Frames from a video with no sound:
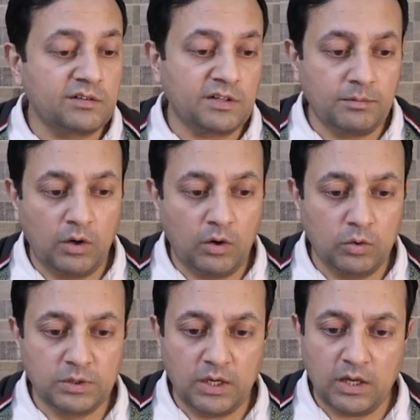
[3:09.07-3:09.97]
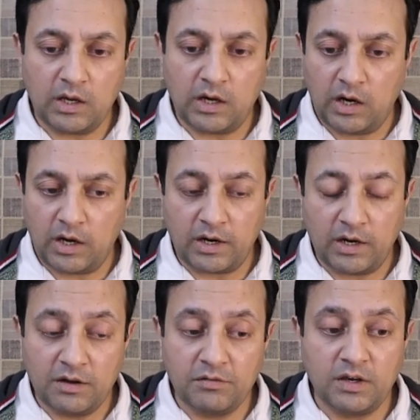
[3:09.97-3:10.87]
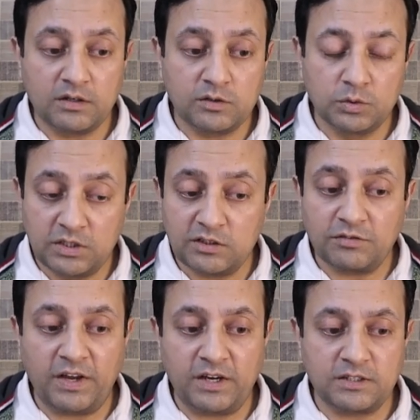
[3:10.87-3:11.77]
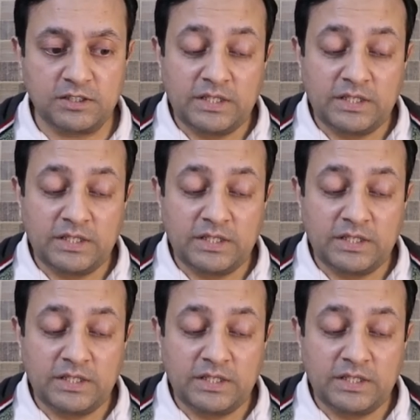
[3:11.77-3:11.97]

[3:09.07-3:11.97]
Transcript: somehow they are unaware to this fact